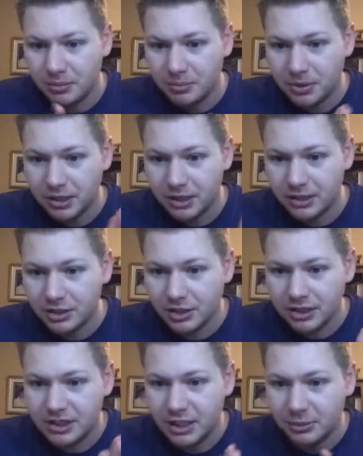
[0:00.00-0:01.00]
bringing to
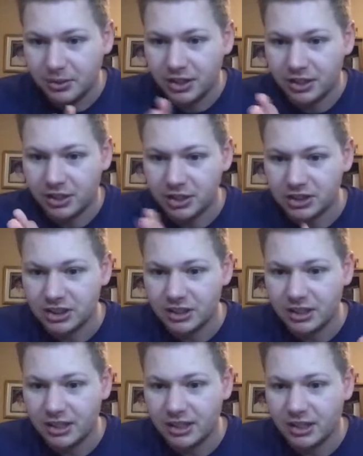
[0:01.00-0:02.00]
the table here, just
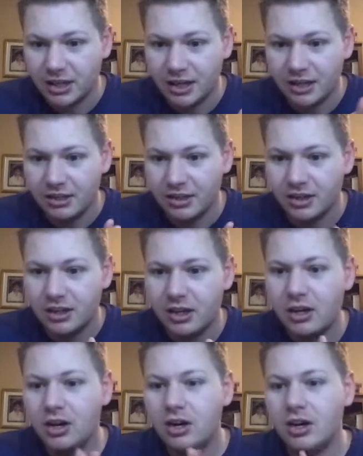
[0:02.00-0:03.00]
like,
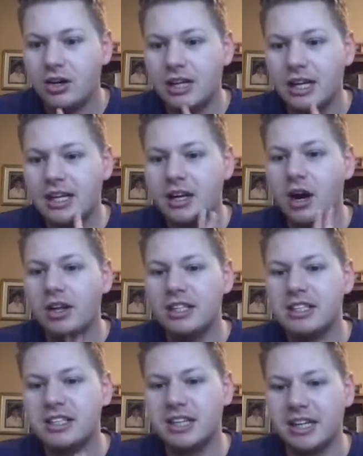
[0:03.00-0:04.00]
oh,
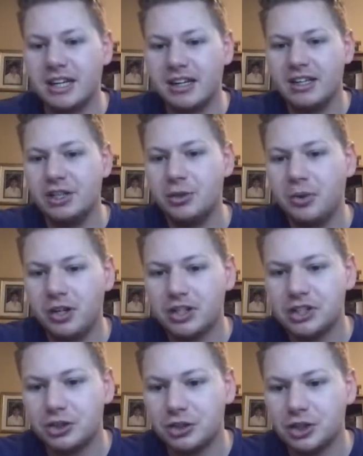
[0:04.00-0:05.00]
honestly, you are
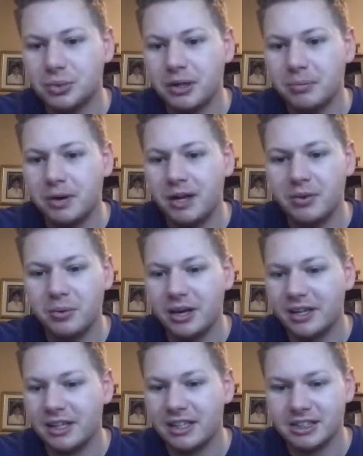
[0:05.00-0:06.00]
so sweet. By the way,
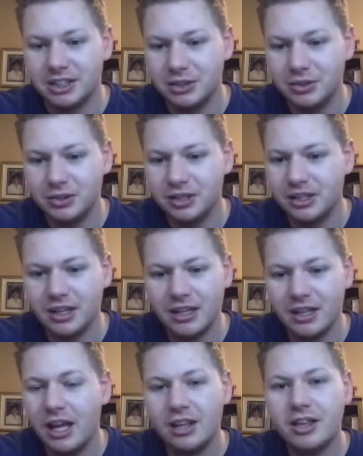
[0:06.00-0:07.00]
guys,
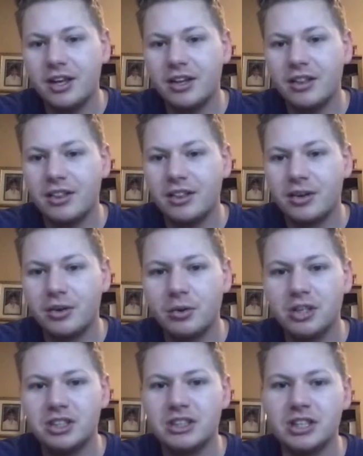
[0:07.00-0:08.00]
the
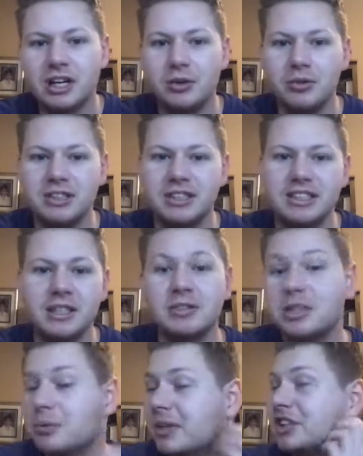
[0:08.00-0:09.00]
questions I always, so
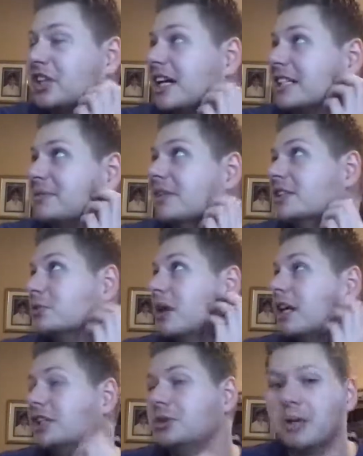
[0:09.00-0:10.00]
someone actually asked me this, why
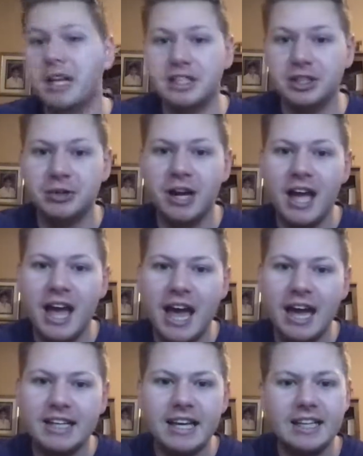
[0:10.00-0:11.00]
I do what I do,
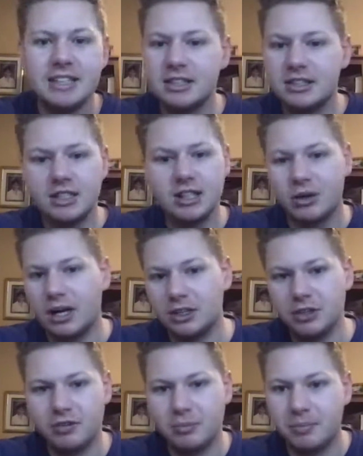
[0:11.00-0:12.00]
and yes, I
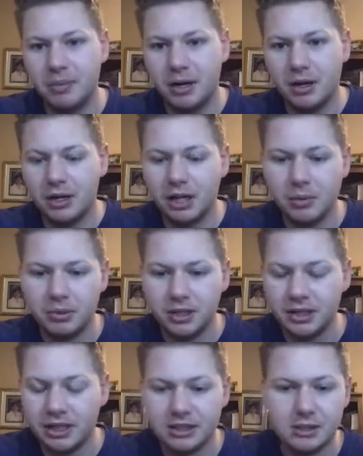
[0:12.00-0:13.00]
do have a company
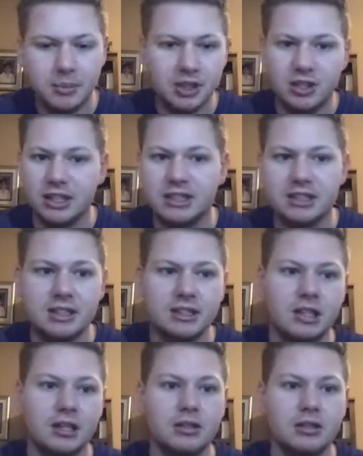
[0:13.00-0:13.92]
that specializes in